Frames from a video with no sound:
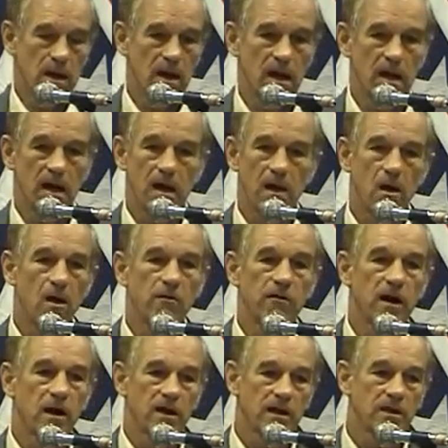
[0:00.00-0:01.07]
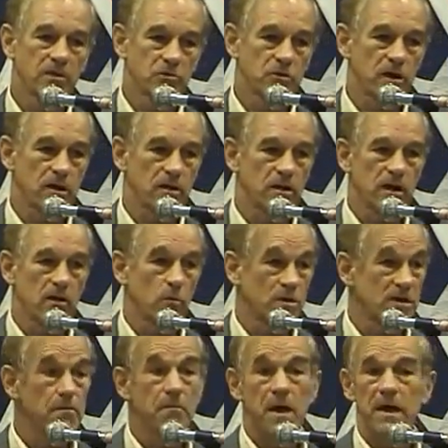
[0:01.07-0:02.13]
of our country, there
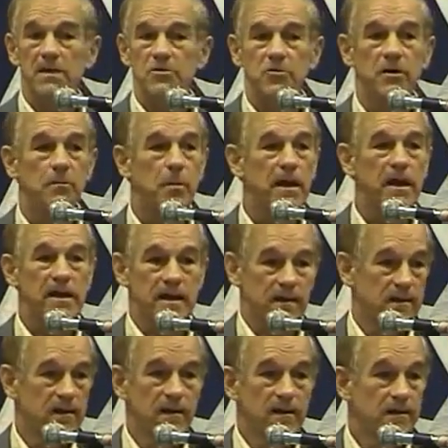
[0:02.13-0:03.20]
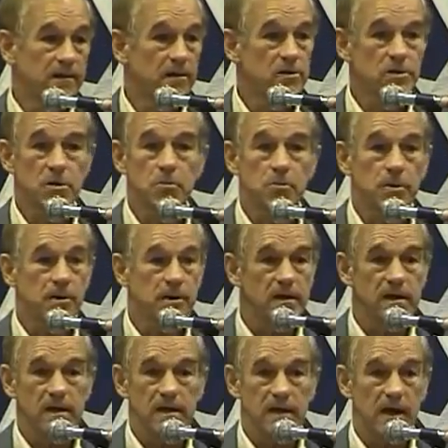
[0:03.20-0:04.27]
was a major debate. Those who were
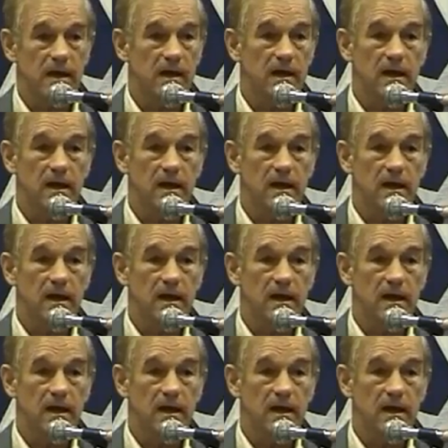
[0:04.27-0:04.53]
the